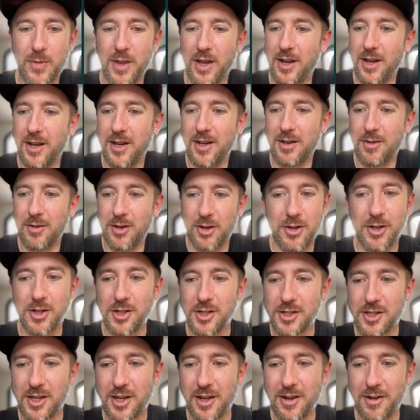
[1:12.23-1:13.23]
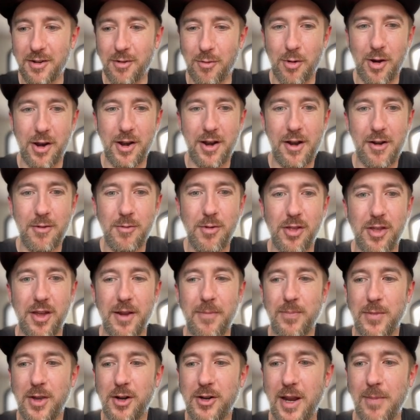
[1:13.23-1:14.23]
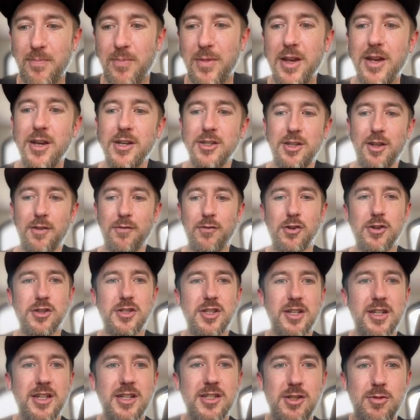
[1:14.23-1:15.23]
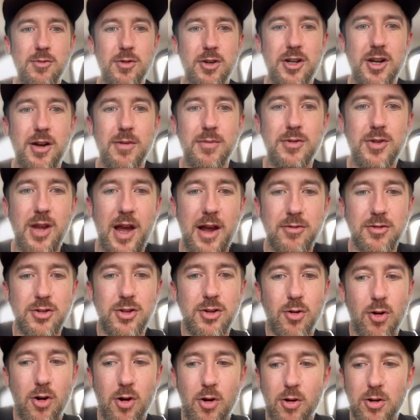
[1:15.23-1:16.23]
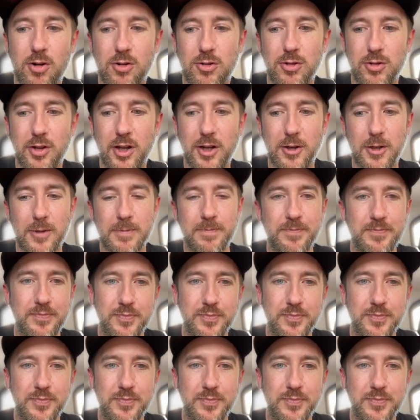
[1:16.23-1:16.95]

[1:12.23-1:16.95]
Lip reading: and you can just get right on with it. Okay. So the first thing is you want to come down to our article here.